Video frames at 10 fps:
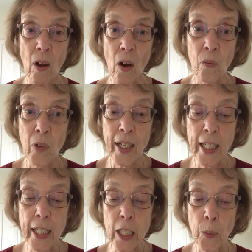and
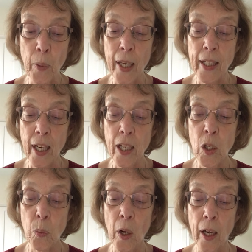ready to spread
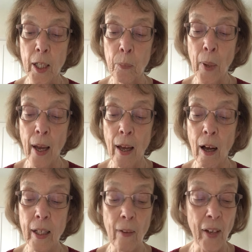His word by
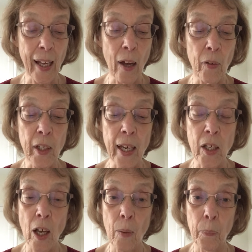our living out the
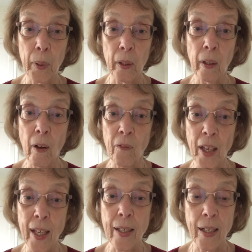example of
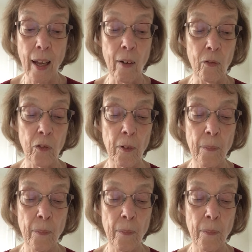His love.